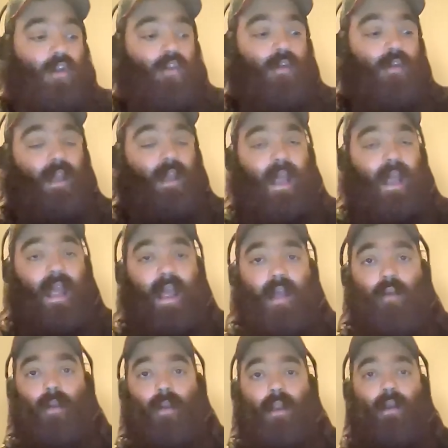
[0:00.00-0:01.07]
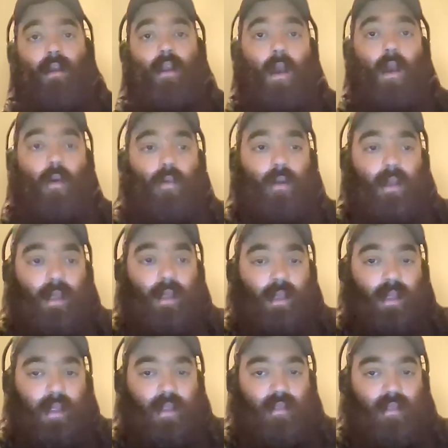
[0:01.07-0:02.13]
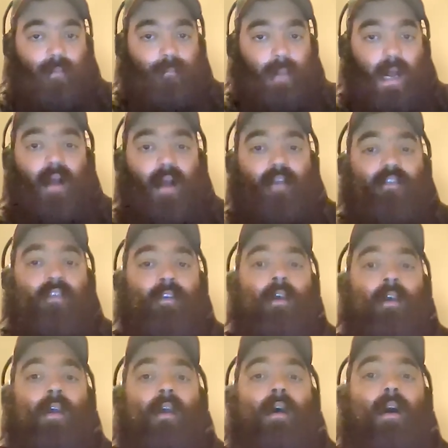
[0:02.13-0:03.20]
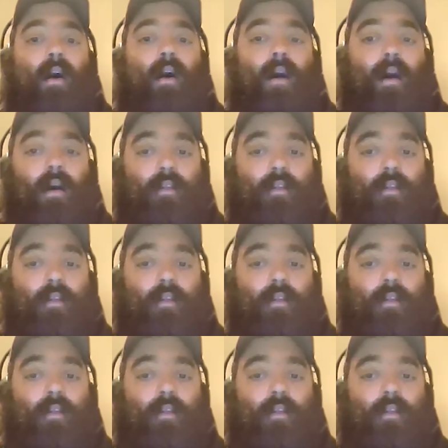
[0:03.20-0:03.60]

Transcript: You get a handwritten note in the box uh,